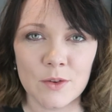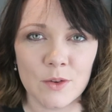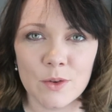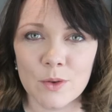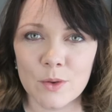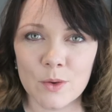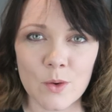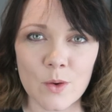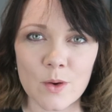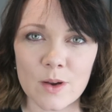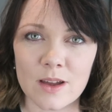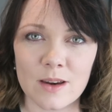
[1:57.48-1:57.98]

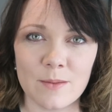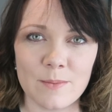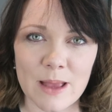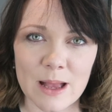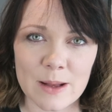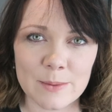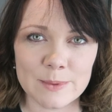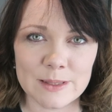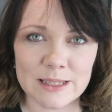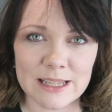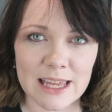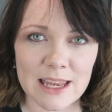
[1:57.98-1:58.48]
you're not going to be
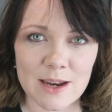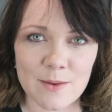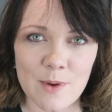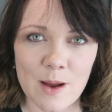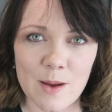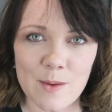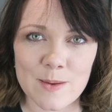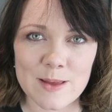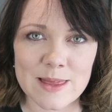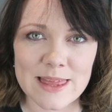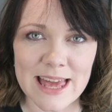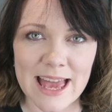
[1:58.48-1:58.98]
able to get
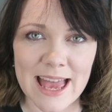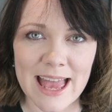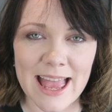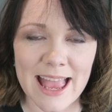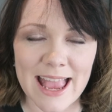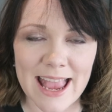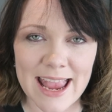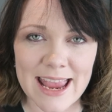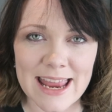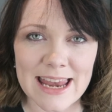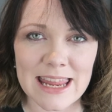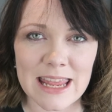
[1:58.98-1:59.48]
away with that
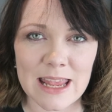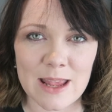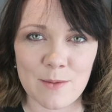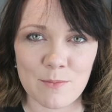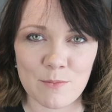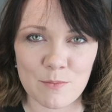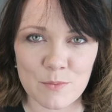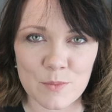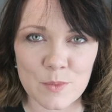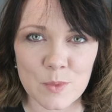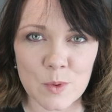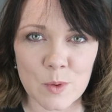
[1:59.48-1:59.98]

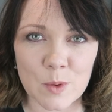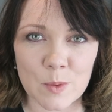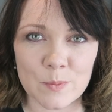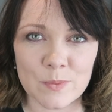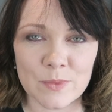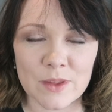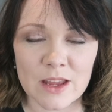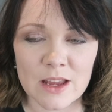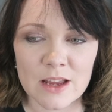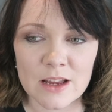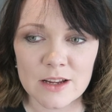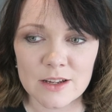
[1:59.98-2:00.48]
anymore.
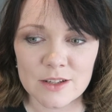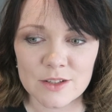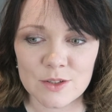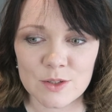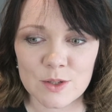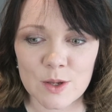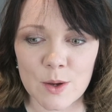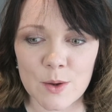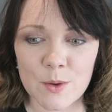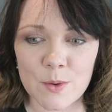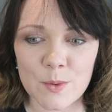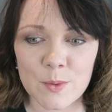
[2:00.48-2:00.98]

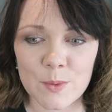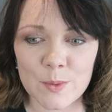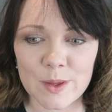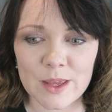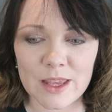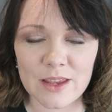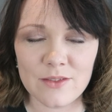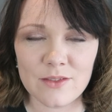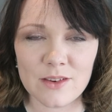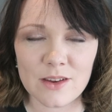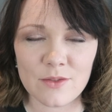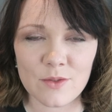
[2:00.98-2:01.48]
So
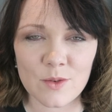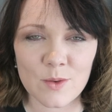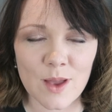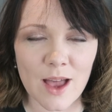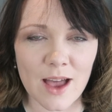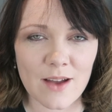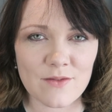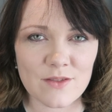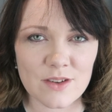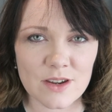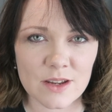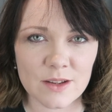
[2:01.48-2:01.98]
even if you
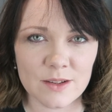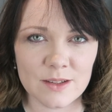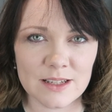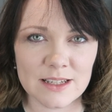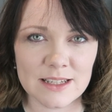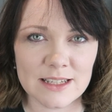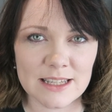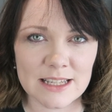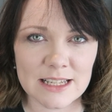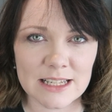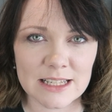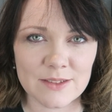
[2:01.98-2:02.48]
haven't
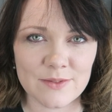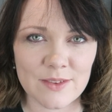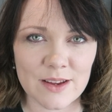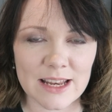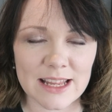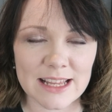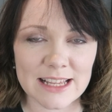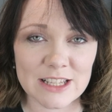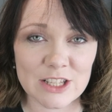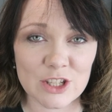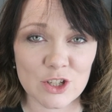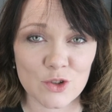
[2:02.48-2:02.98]
noticed things
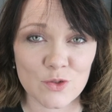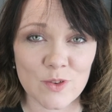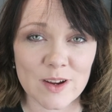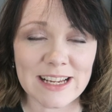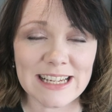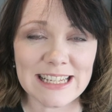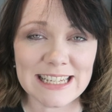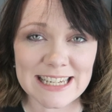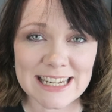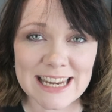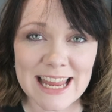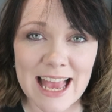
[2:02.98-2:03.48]
feeling
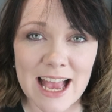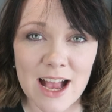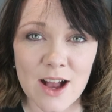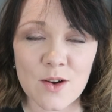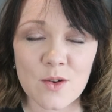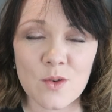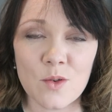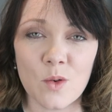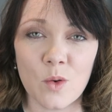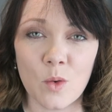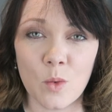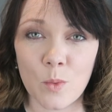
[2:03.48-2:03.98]
strange
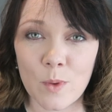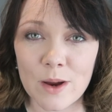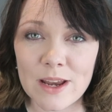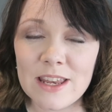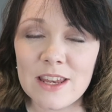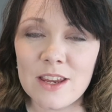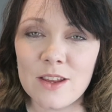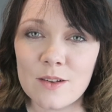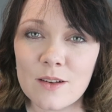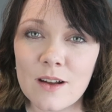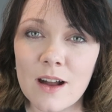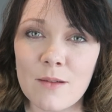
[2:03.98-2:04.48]
now,
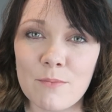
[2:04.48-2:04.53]
when you